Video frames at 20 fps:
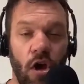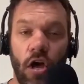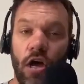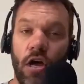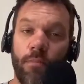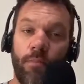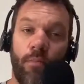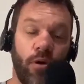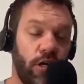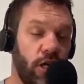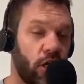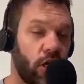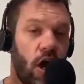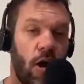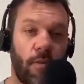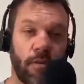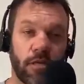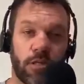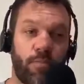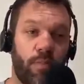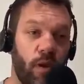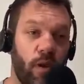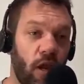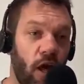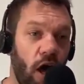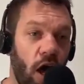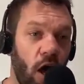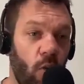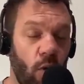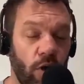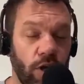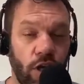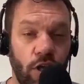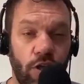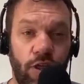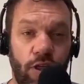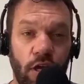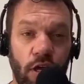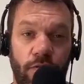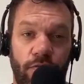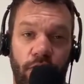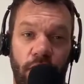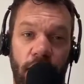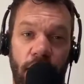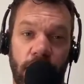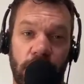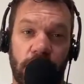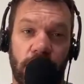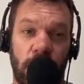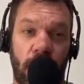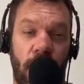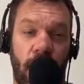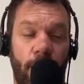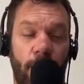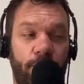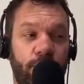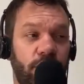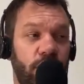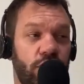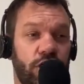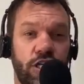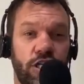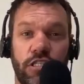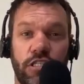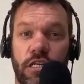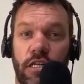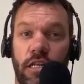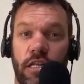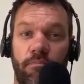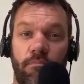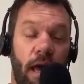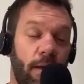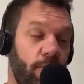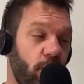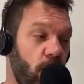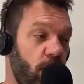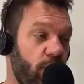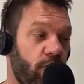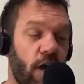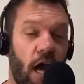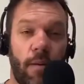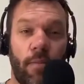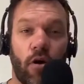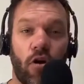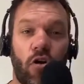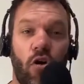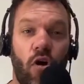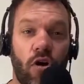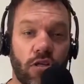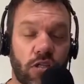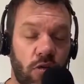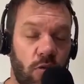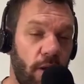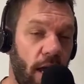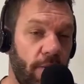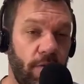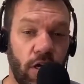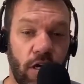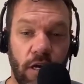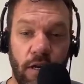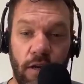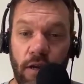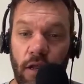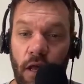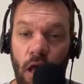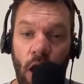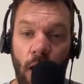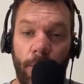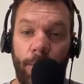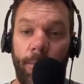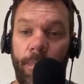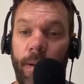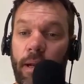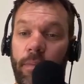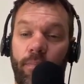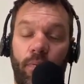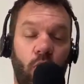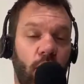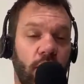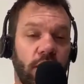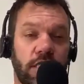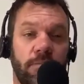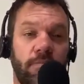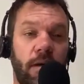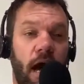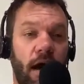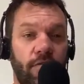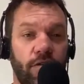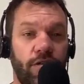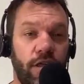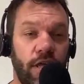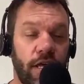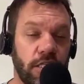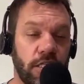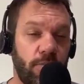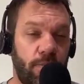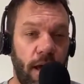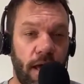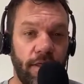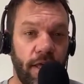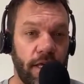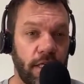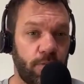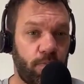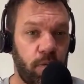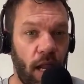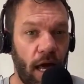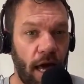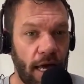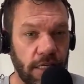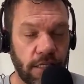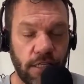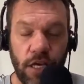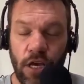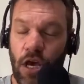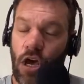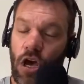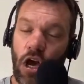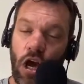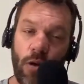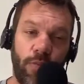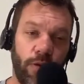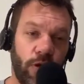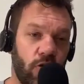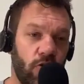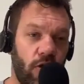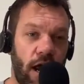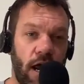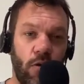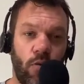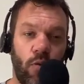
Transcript: Put your comments below what you think of these positions, and maybe you've come across, or maybe you can pinpoint some other things about these plays. It'll be great. We're